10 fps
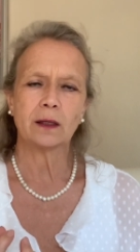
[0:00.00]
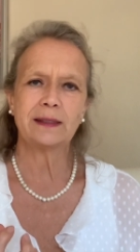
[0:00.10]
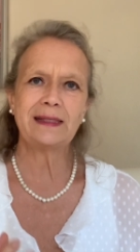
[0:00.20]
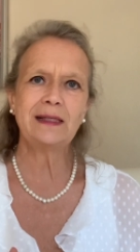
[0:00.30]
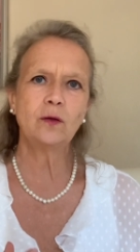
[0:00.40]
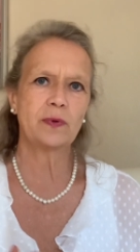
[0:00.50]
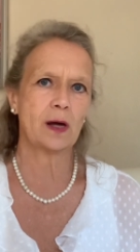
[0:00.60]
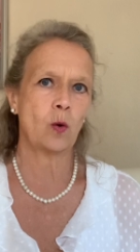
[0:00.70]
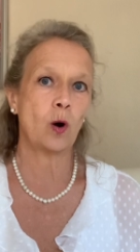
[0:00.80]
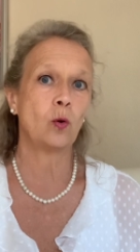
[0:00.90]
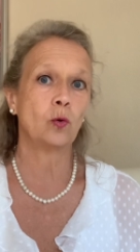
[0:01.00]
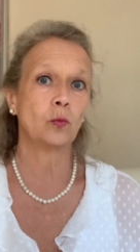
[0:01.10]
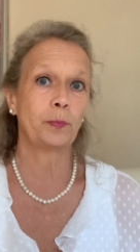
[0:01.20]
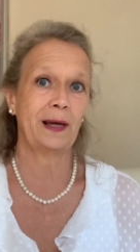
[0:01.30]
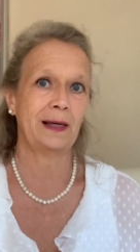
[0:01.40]
deal with our own
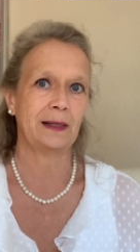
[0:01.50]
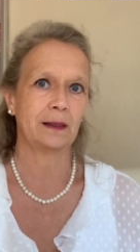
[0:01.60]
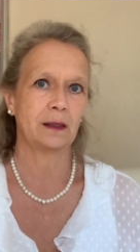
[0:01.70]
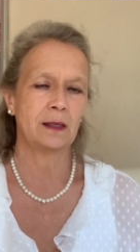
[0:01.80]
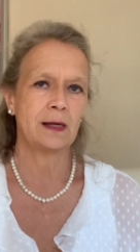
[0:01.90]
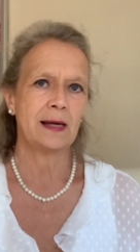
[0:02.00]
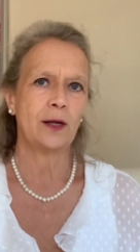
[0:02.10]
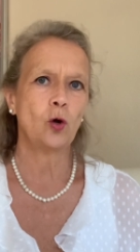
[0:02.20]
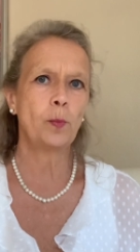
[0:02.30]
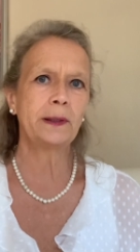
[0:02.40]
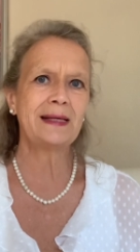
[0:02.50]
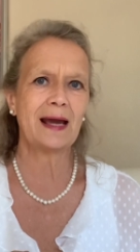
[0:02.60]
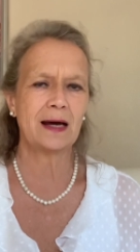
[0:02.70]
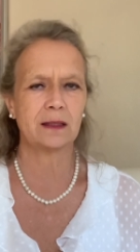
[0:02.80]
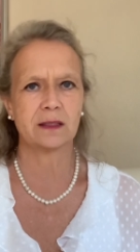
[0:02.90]
pain. Nobody
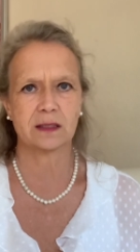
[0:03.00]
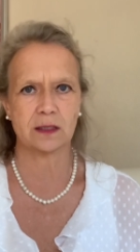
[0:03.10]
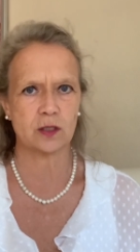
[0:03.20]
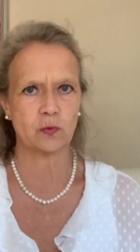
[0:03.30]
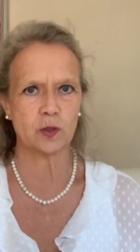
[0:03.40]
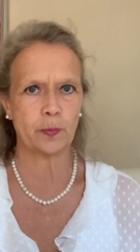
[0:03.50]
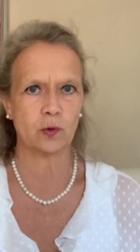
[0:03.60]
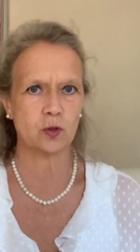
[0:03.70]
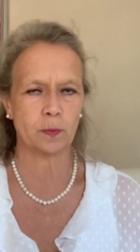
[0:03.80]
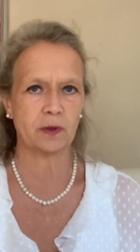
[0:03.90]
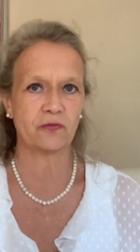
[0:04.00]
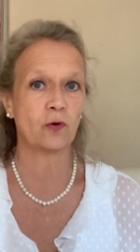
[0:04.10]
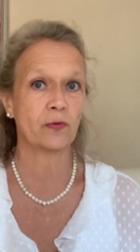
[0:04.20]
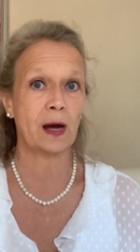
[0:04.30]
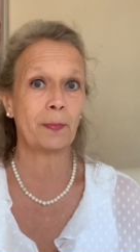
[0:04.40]
else is responsible
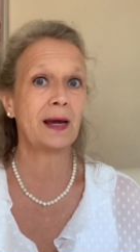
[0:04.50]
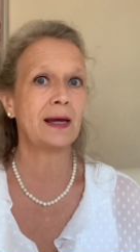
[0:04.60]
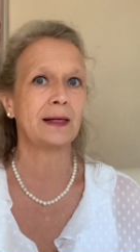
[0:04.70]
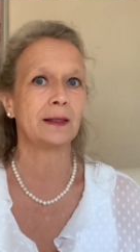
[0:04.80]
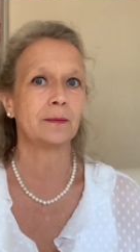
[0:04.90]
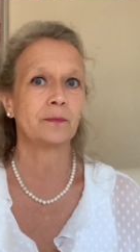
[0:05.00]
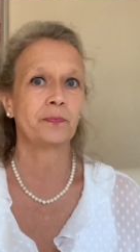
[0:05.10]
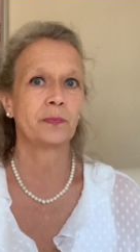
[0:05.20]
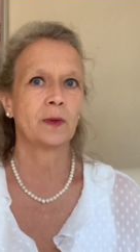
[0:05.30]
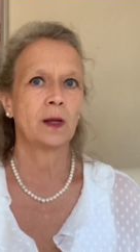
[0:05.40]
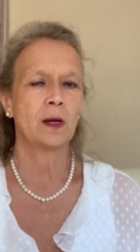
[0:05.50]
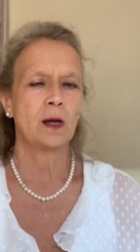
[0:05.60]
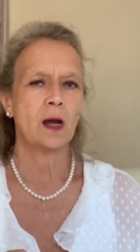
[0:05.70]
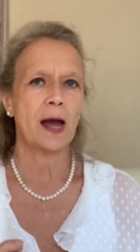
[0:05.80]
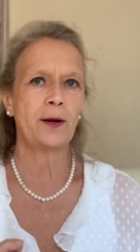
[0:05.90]
for that pain.
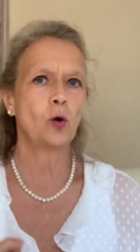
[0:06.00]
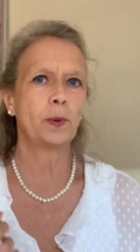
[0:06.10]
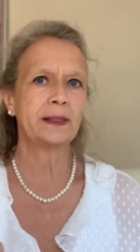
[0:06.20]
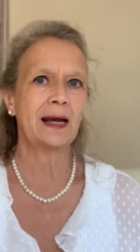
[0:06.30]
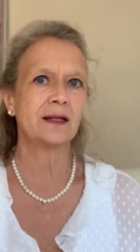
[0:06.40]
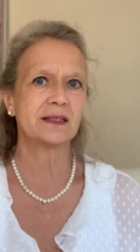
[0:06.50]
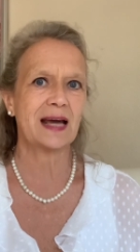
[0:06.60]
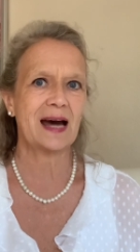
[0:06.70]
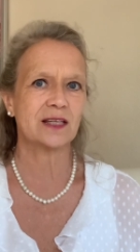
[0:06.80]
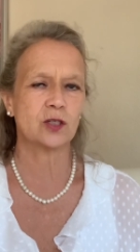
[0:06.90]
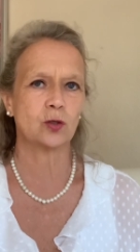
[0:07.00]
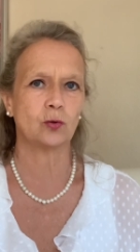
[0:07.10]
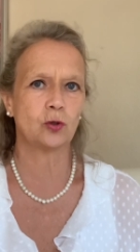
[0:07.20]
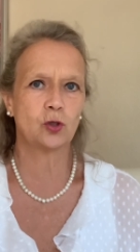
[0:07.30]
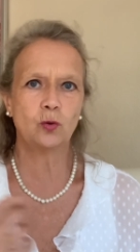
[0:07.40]
And nobody else has to
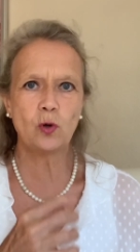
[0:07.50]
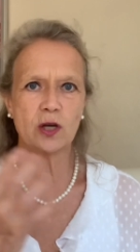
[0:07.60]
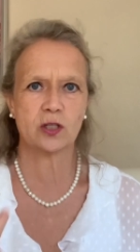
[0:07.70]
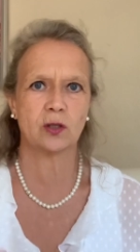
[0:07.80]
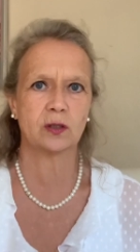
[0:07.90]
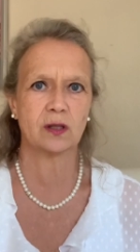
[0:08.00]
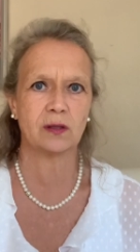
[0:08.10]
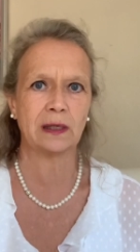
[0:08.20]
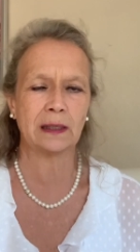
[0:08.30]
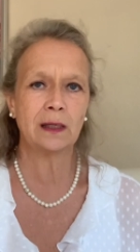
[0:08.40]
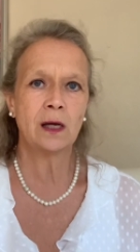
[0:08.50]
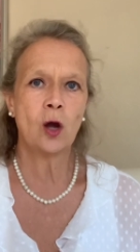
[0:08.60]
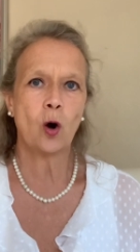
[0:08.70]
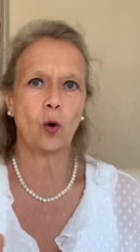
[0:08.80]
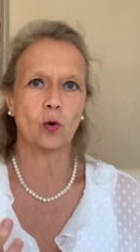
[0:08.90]
do a certain thing
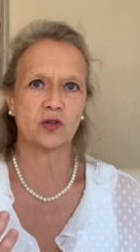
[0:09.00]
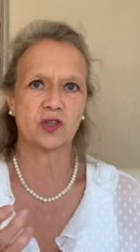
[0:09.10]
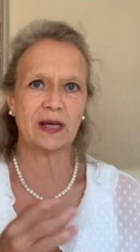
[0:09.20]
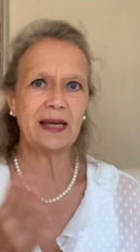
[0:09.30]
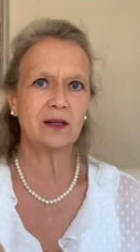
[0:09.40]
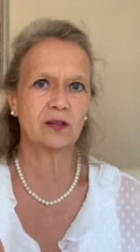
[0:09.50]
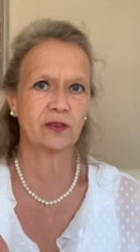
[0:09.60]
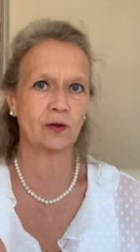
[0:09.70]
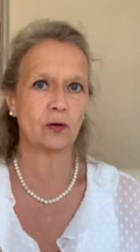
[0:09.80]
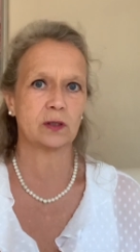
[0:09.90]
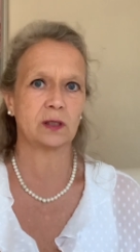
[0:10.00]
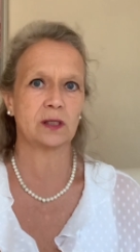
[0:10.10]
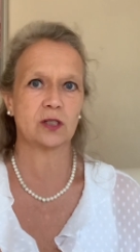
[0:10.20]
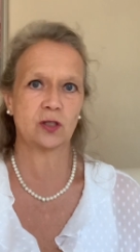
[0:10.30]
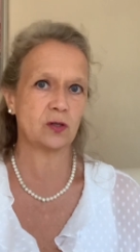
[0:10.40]
or say a certain,
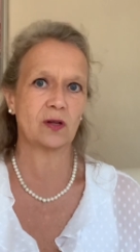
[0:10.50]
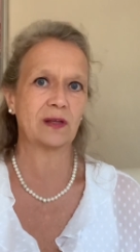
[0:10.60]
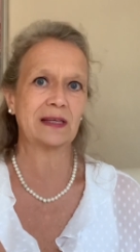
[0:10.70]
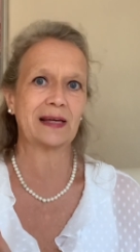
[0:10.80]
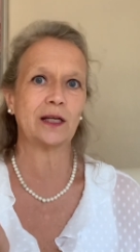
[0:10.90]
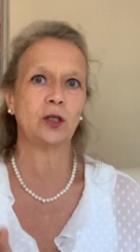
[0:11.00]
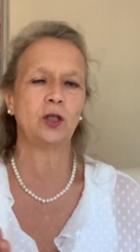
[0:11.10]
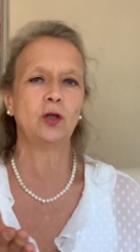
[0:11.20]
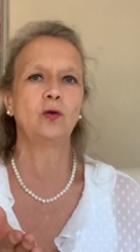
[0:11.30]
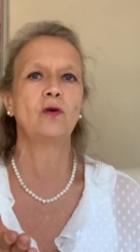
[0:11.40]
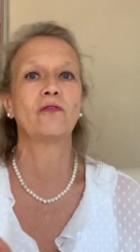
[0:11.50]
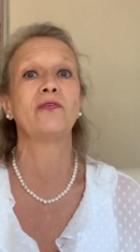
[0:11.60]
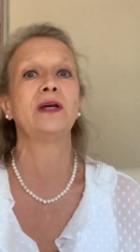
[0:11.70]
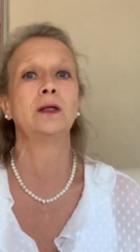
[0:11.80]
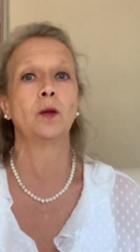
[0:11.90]
certain thing that you
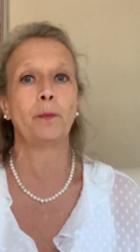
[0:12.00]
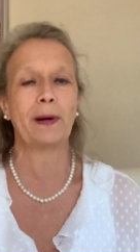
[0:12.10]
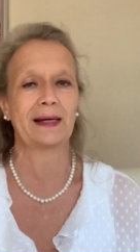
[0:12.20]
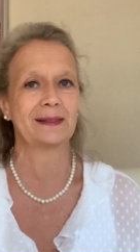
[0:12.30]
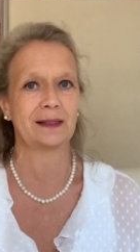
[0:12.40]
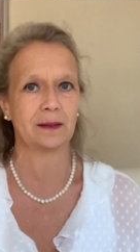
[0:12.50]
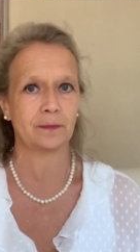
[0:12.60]
feel better.